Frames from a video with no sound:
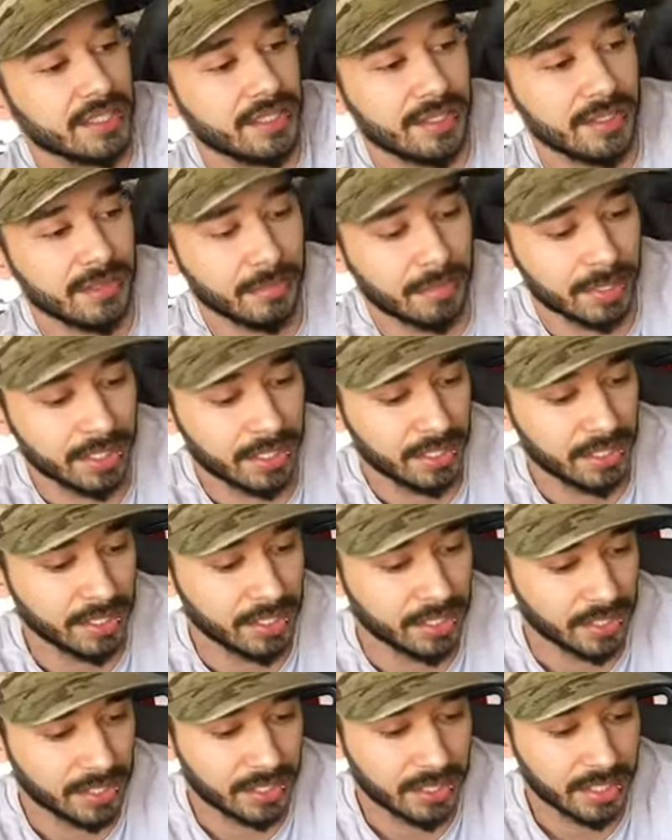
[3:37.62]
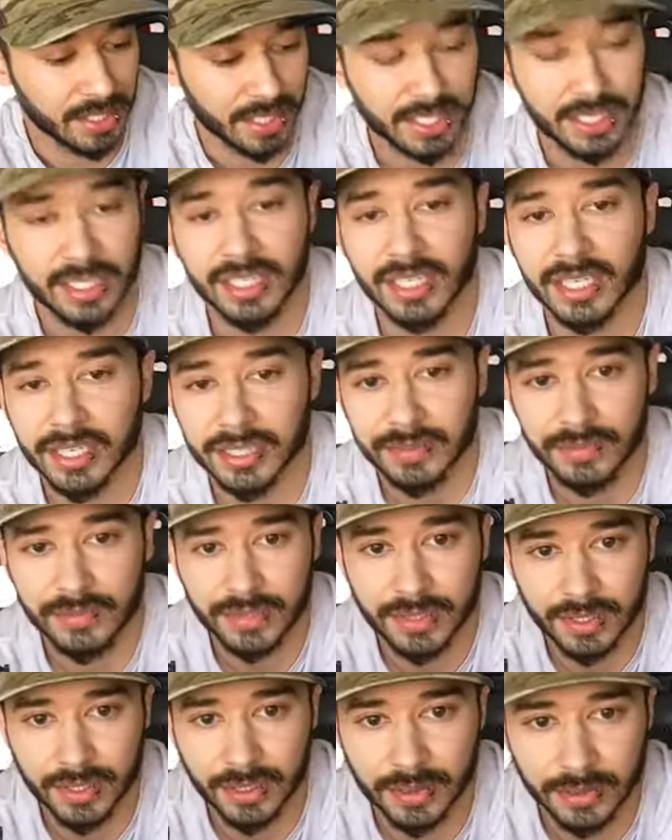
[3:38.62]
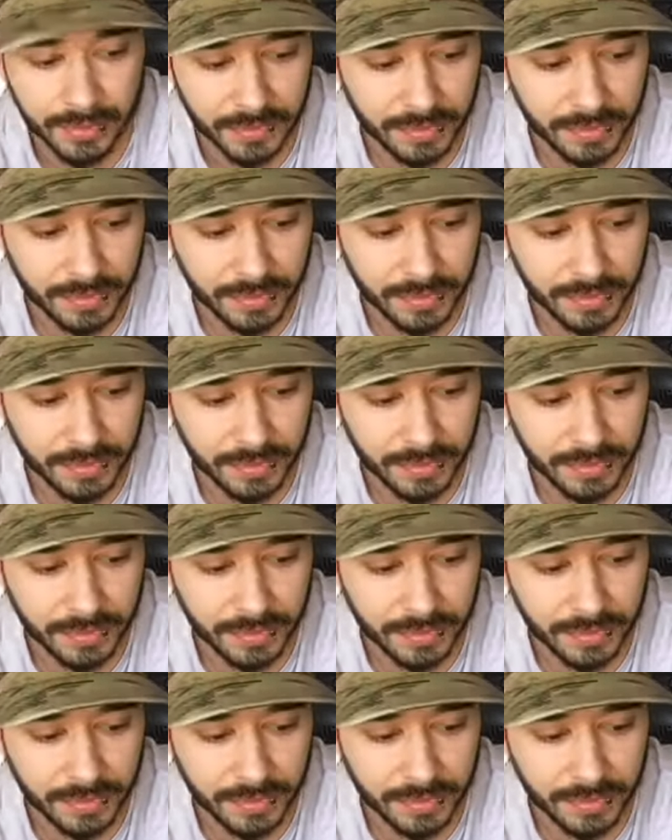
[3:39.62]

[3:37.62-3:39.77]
the bladed jig that I got. So